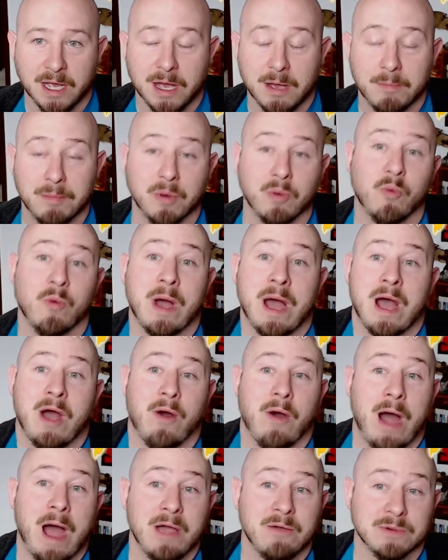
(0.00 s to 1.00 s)
But wow,
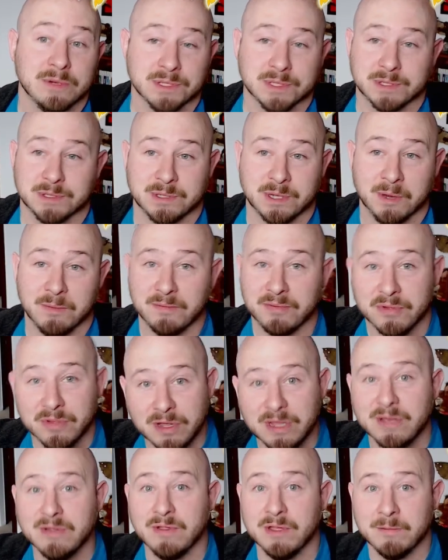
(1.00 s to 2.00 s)
I was
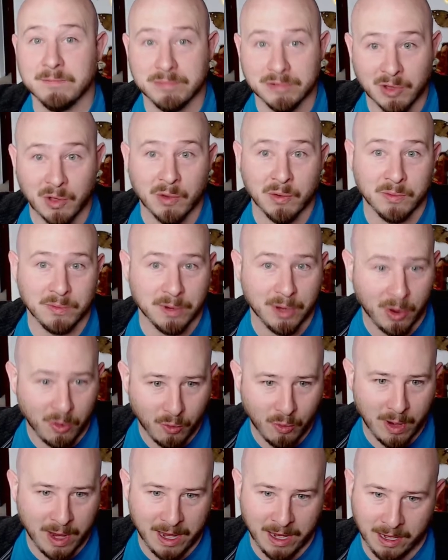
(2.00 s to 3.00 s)
completely blown
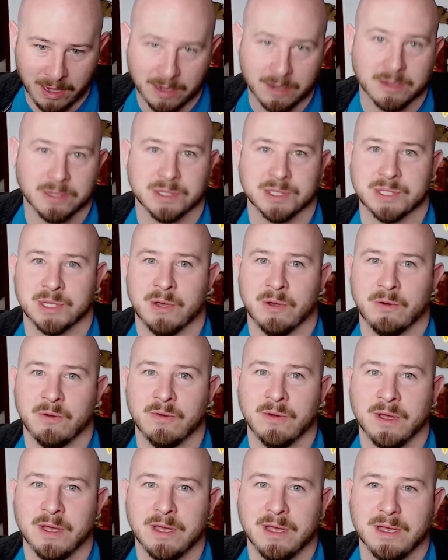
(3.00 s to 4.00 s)
away.
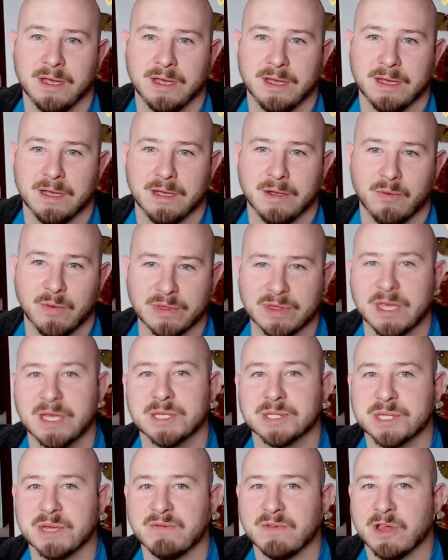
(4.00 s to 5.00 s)
So when
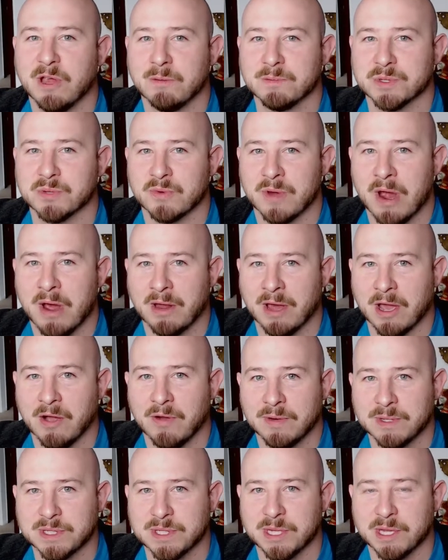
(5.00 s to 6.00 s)
Thanksgiving comes around, I
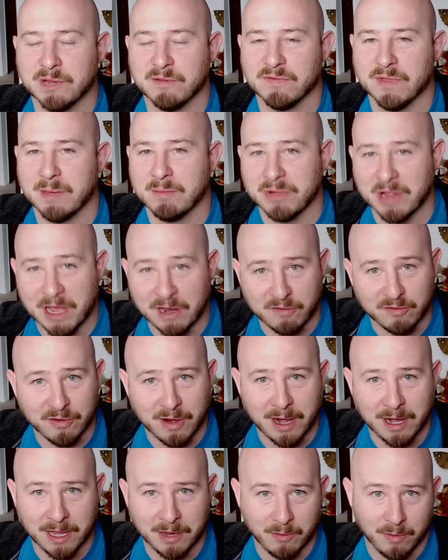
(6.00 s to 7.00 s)
always think of that Black
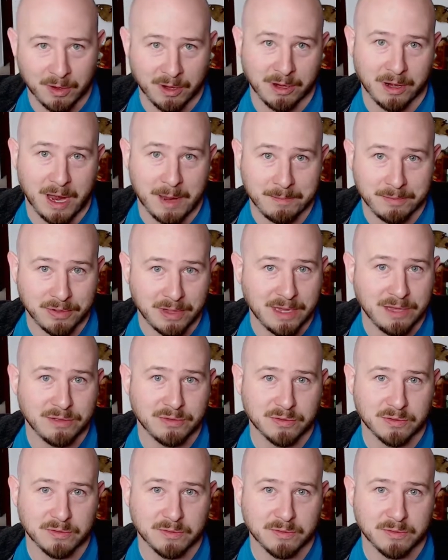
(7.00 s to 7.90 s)
Friday where I played through